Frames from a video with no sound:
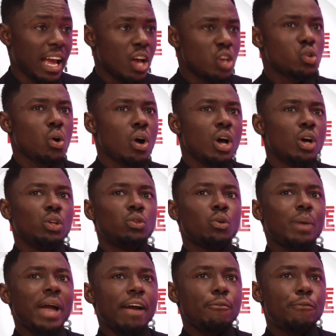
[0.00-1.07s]
So to
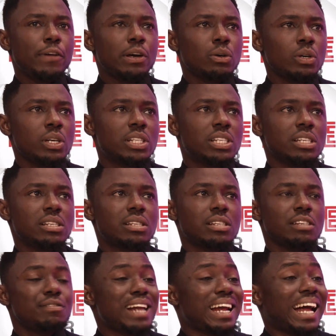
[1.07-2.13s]
me, I feel it is
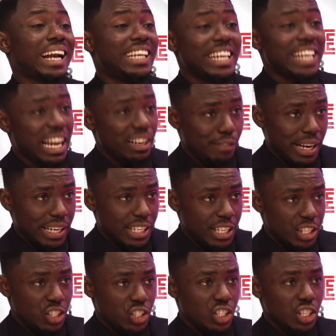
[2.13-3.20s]
even an added
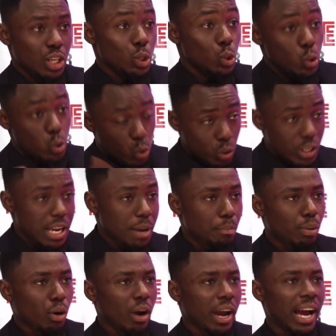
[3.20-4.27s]
advantage to the
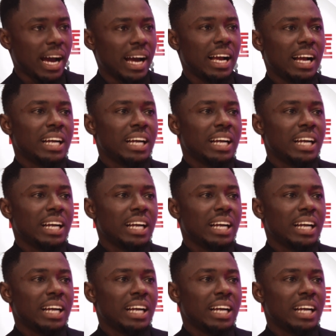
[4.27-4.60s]
employer,